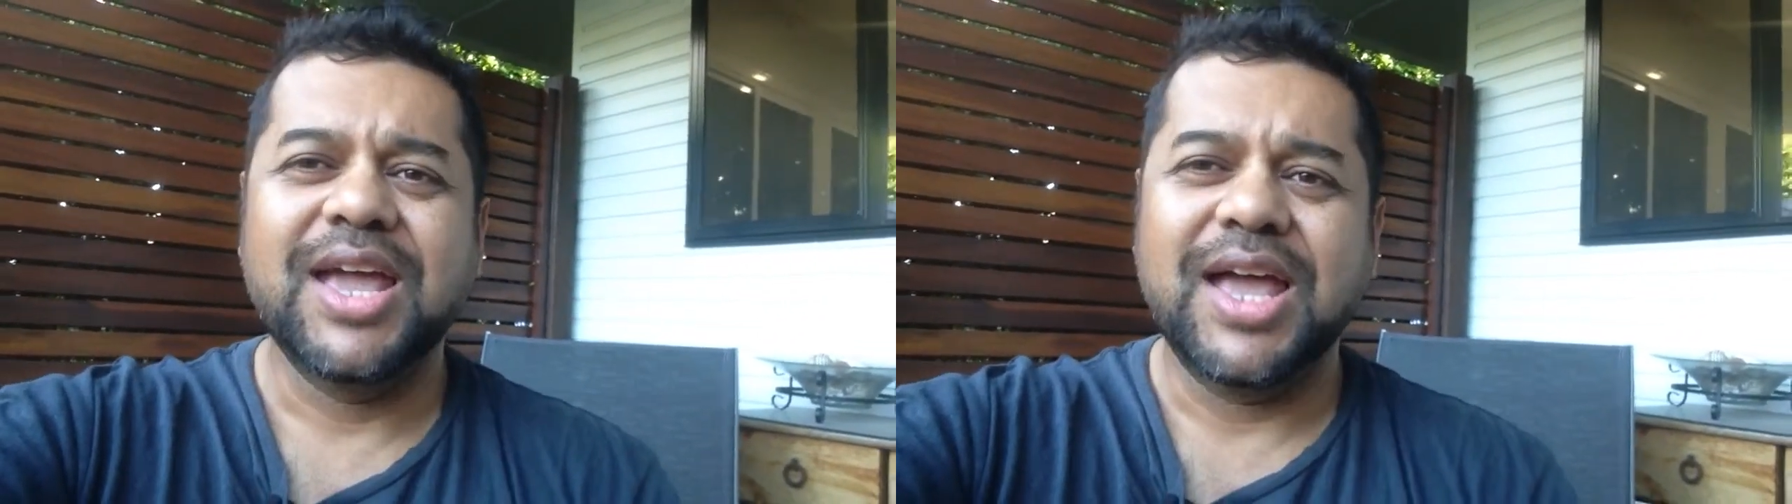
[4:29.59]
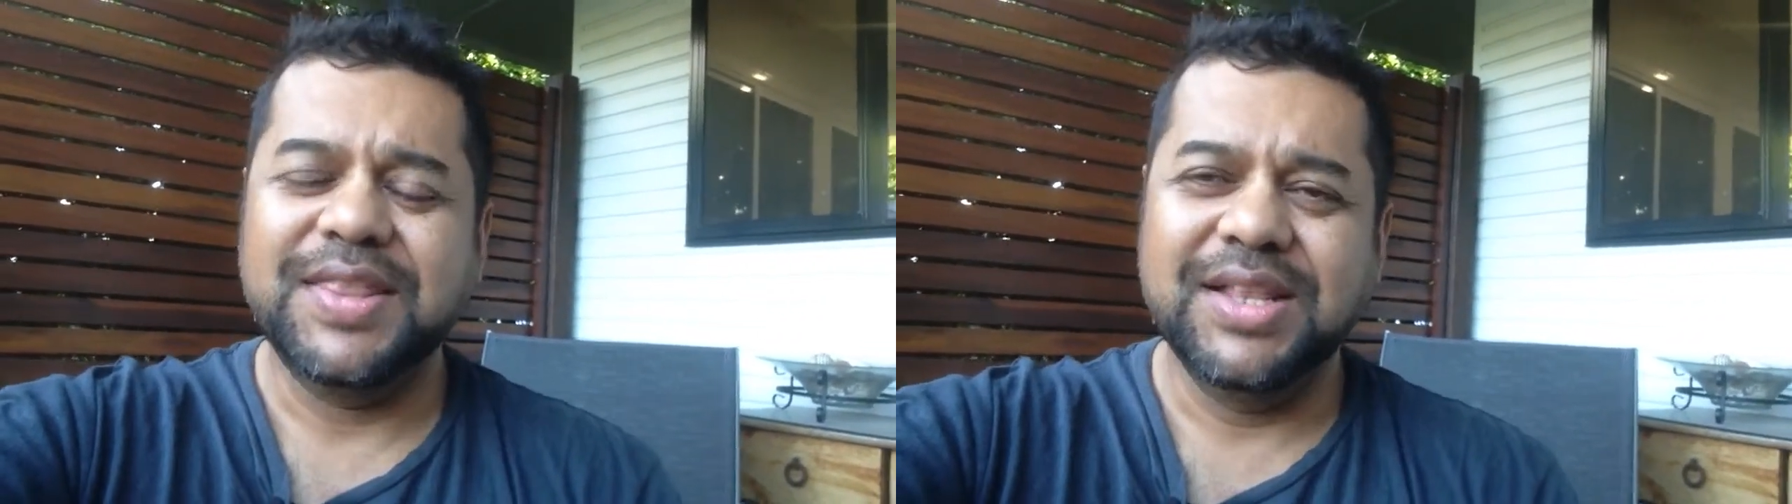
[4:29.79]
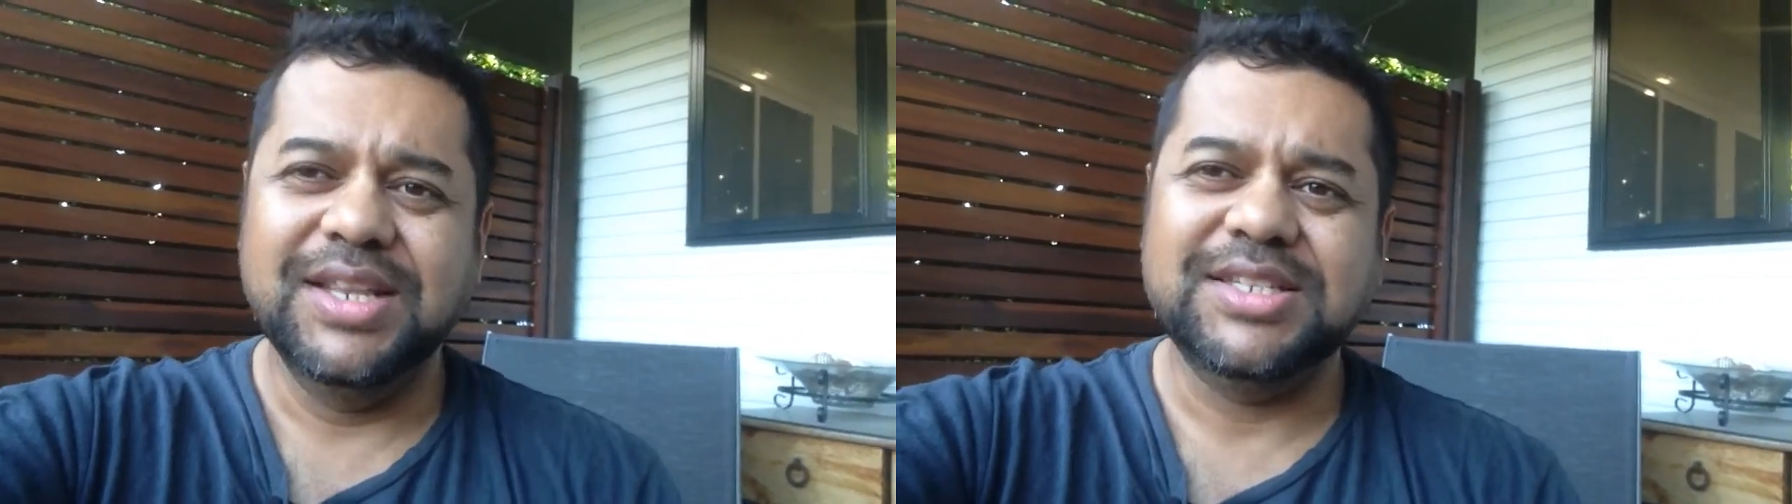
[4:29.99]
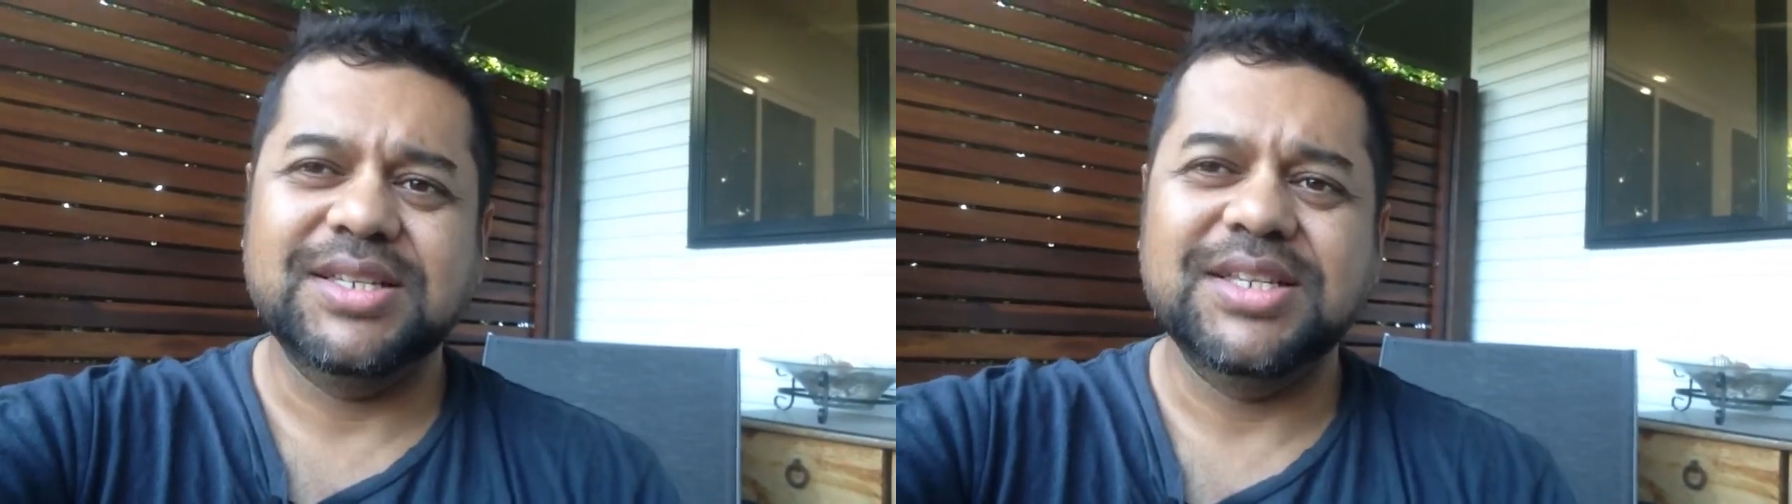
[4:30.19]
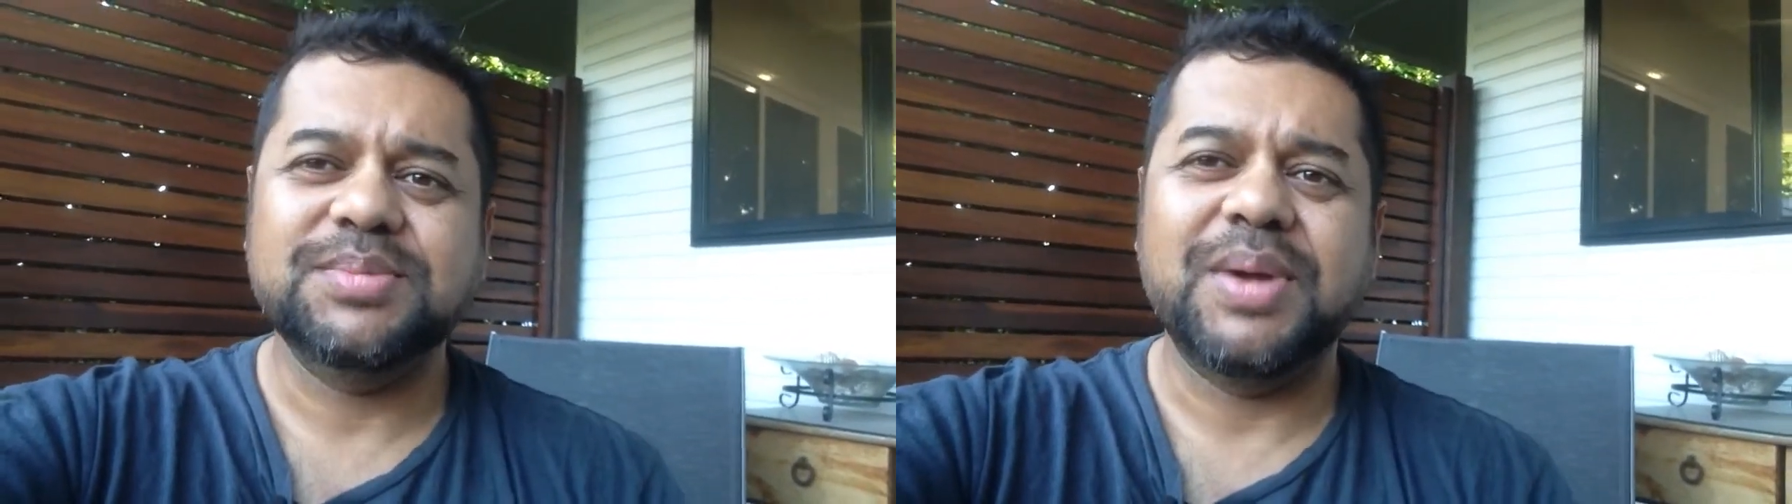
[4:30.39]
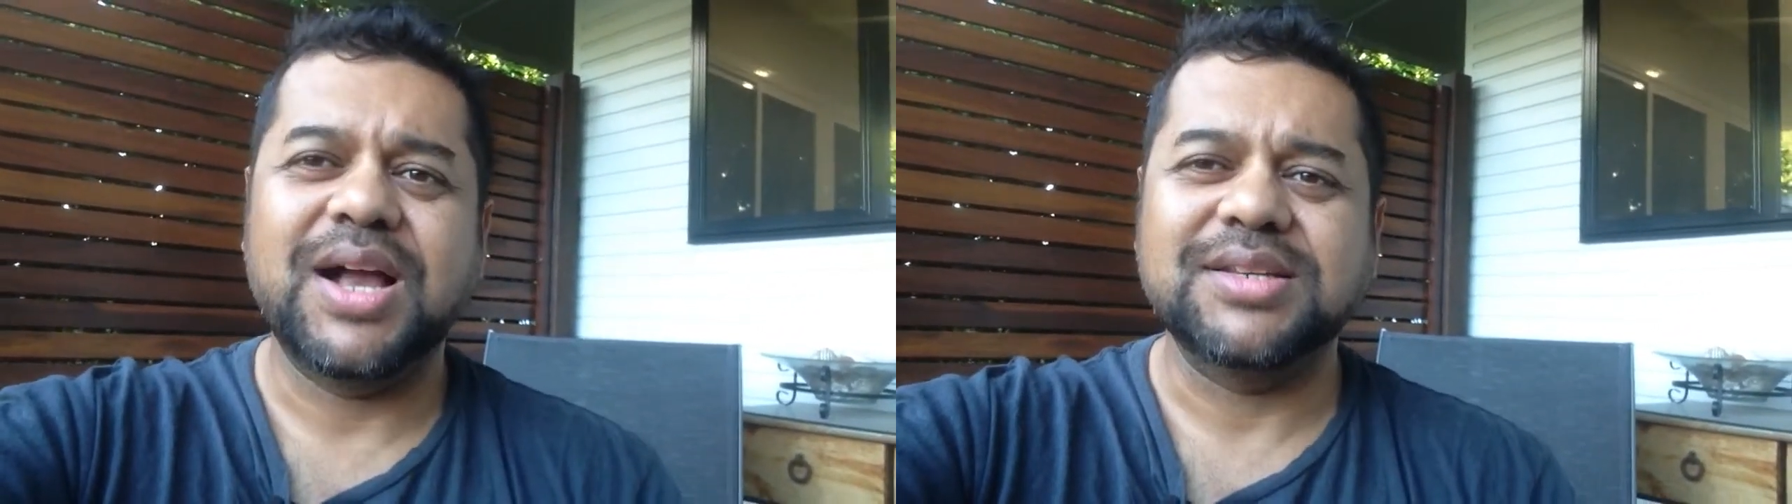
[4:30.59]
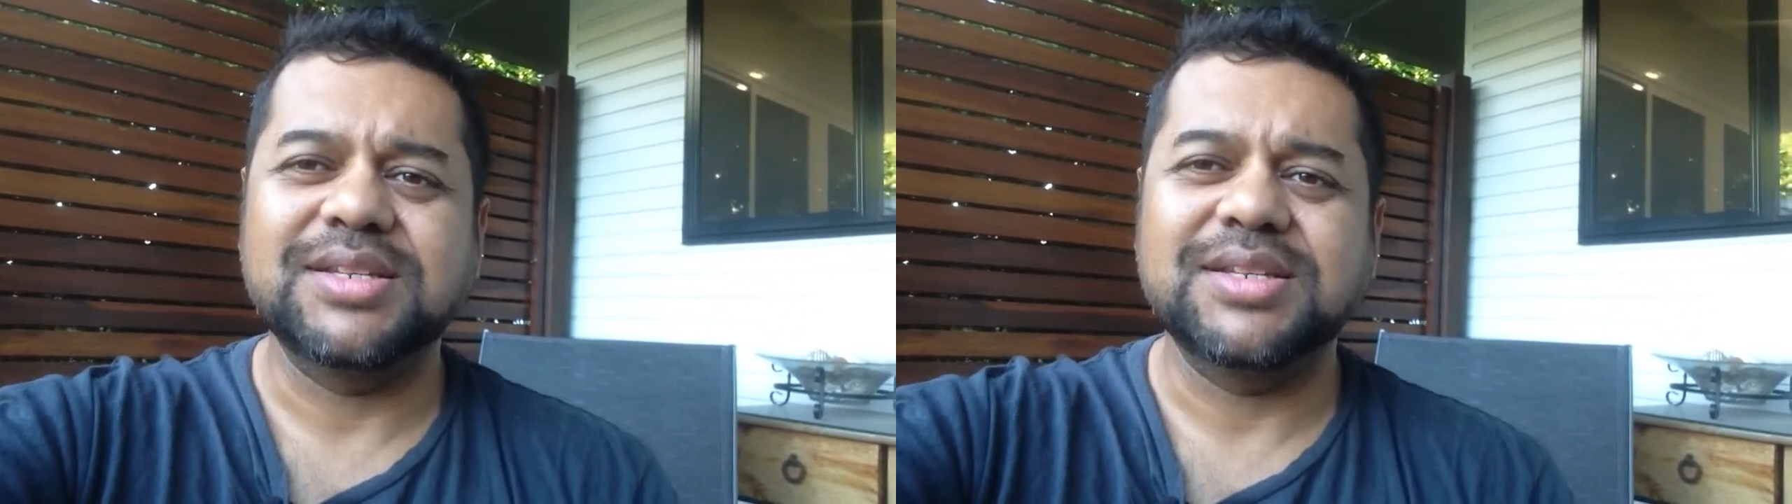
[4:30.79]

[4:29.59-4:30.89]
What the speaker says: And then the list spark